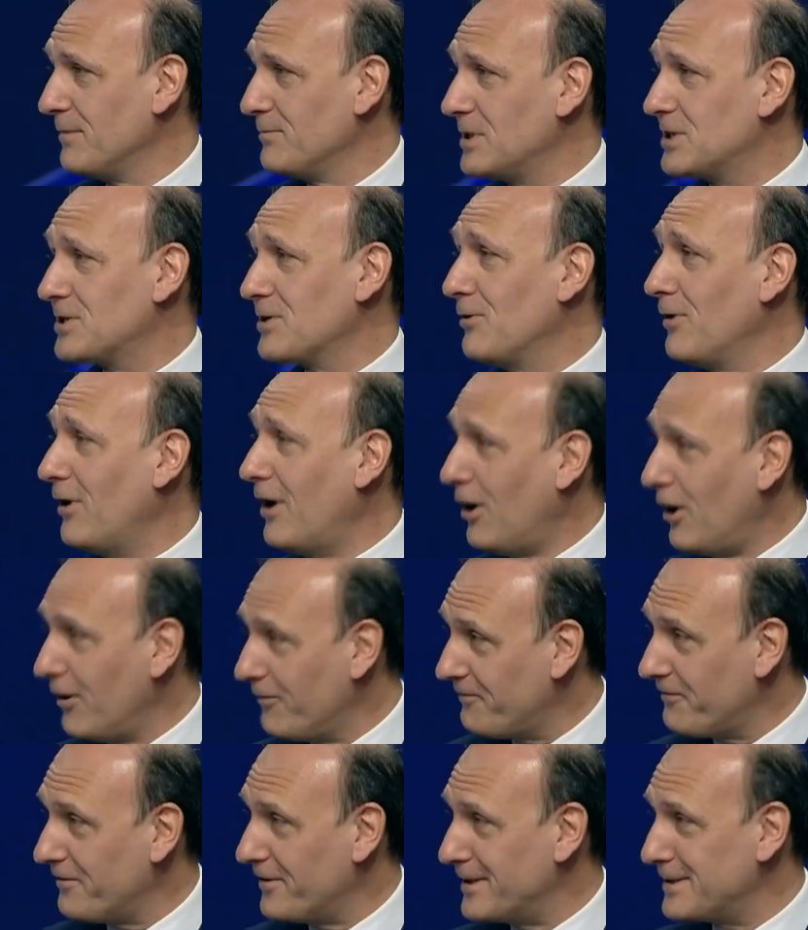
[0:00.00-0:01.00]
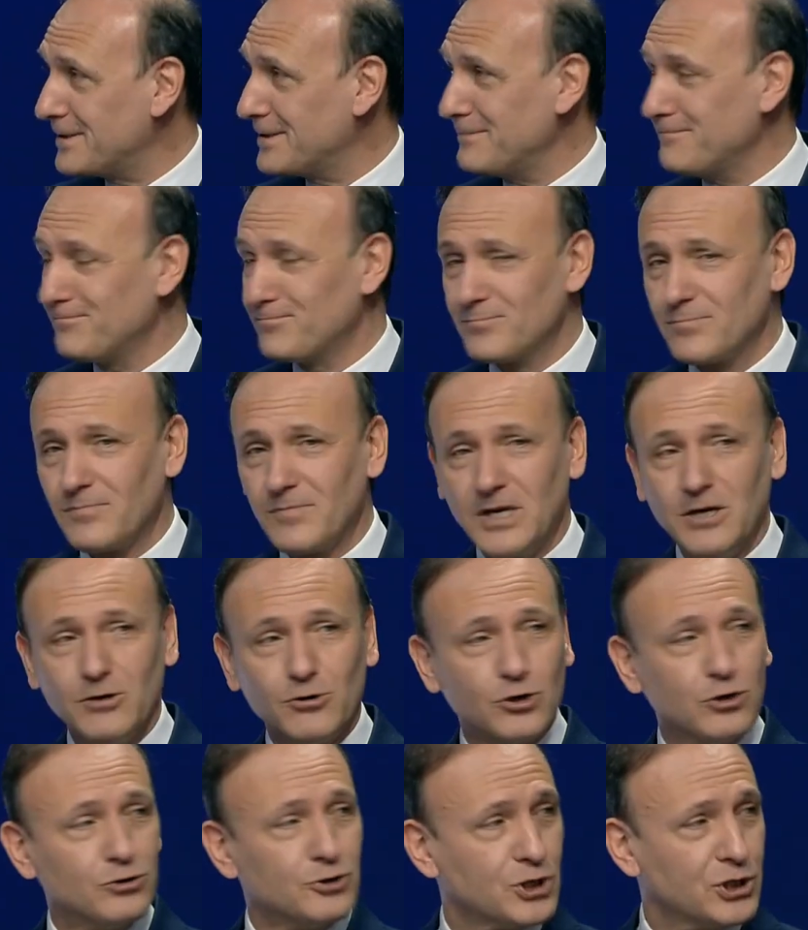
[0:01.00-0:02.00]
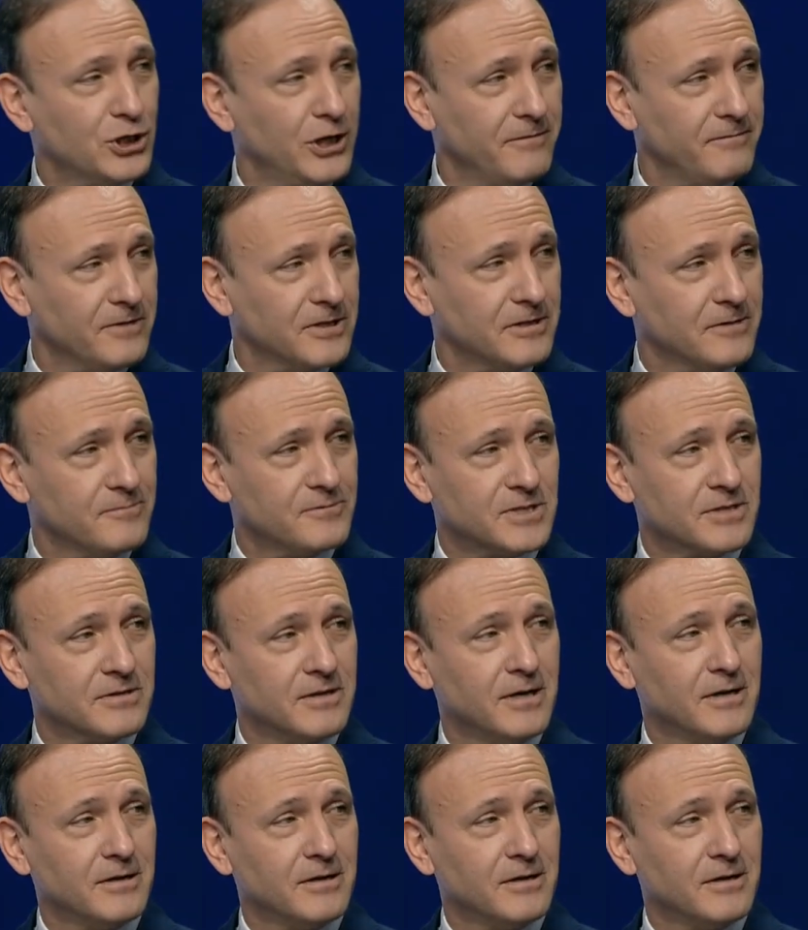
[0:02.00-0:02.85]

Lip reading: So often, conservatives